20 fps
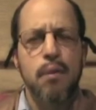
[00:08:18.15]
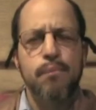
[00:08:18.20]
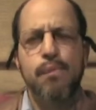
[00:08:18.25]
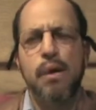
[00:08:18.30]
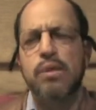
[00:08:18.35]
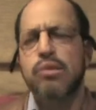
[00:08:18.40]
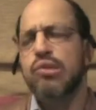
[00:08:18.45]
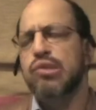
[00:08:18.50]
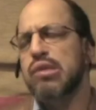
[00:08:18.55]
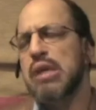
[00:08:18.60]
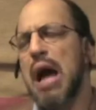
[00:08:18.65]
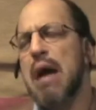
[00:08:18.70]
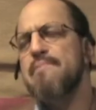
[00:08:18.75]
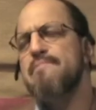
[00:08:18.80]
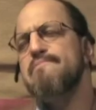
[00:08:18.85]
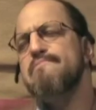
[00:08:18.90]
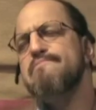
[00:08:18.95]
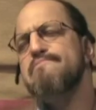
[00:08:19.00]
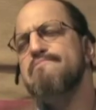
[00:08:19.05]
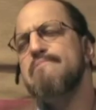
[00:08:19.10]
But
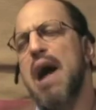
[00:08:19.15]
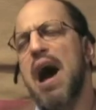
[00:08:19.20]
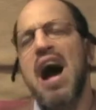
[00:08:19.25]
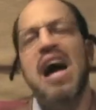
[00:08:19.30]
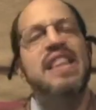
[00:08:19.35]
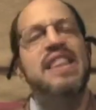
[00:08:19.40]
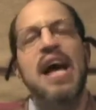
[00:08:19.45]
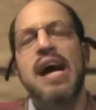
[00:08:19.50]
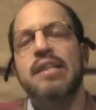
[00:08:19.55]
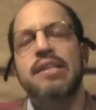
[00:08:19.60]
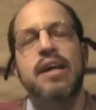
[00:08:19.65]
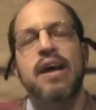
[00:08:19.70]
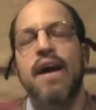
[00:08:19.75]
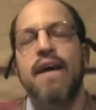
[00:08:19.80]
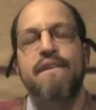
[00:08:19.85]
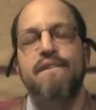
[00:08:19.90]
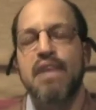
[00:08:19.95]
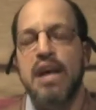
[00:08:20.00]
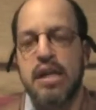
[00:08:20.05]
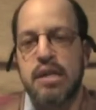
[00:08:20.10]
some are not
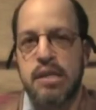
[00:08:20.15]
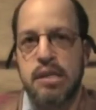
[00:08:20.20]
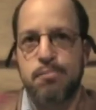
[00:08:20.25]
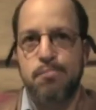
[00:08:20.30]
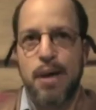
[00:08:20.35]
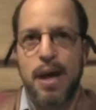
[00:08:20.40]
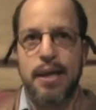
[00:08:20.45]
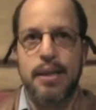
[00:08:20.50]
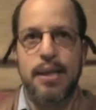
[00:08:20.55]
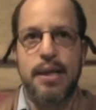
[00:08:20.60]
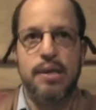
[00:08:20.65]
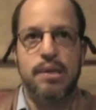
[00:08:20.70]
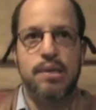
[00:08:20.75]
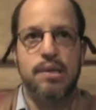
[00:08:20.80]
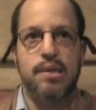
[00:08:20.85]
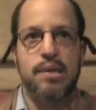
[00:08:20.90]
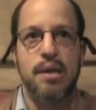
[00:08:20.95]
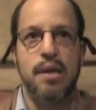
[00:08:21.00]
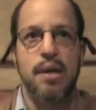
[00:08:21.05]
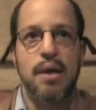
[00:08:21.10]
convinced by
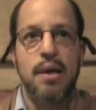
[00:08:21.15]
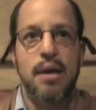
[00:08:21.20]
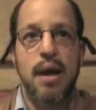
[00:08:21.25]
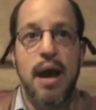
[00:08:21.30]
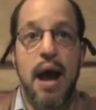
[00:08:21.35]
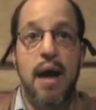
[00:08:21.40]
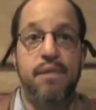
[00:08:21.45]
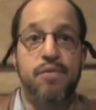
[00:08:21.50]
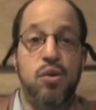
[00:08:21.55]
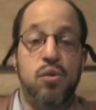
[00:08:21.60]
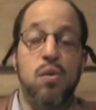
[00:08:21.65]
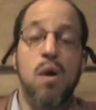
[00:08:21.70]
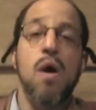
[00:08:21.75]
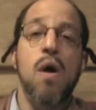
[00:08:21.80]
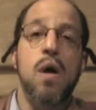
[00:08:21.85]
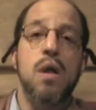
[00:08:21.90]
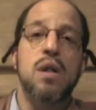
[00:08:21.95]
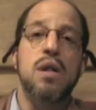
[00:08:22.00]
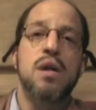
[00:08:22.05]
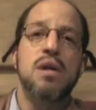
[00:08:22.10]
this. After
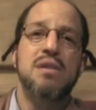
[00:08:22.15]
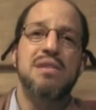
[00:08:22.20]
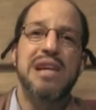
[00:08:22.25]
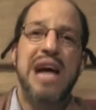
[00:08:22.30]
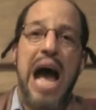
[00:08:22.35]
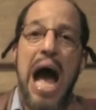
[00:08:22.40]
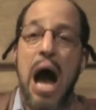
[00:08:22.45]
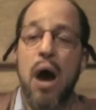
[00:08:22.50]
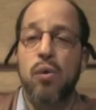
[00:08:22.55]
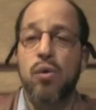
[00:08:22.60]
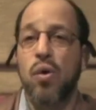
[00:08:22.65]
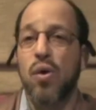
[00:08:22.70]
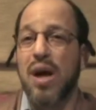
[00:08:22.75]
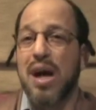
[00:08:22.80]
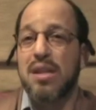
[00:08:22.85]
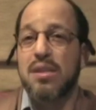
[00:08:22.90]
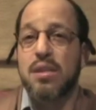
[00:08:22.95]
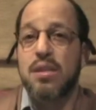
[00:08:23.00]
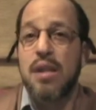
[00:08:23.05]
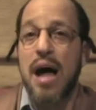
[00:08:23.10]
all, how could
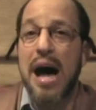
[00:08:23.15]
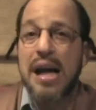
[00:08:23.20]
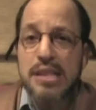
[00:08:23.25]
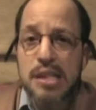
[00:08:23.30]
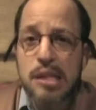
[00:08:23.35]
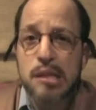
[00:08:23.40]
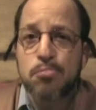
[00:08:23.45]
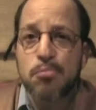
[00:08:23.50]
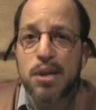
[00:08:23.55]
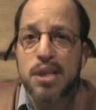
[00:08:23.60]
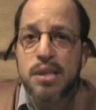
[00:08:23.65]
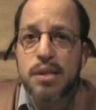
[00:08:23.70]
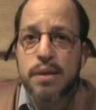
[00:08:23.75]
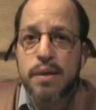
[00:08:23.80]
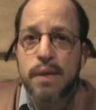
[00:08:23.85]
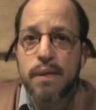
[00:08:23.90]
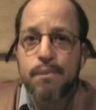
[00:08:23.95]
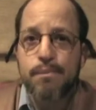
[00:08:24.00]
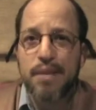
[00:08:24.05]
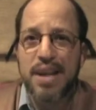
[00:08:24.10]
a landsman
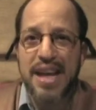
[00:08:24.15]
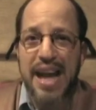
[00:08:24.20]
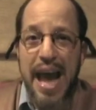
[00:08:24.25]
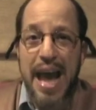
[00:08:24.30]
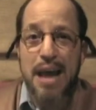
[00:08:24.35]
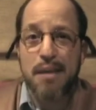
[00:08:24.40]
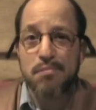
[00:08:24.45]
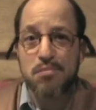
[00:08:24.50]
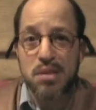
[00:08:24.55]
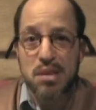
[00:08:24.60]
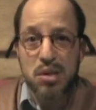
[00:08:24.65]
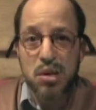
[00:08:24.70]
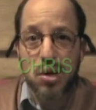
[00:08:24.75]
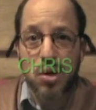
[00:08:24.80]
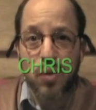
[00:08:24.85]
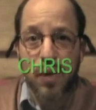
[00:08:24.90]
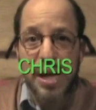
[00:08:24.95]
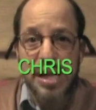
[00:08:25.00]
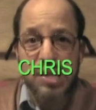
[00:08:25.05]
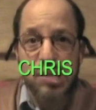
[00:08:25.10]
be named
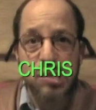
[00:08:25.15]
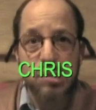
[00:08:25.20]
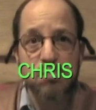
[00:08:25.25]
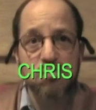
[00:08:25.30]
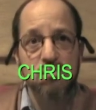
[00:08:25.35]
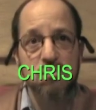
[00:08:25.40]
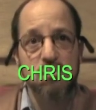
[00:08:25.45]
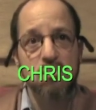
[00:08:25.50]
Chris?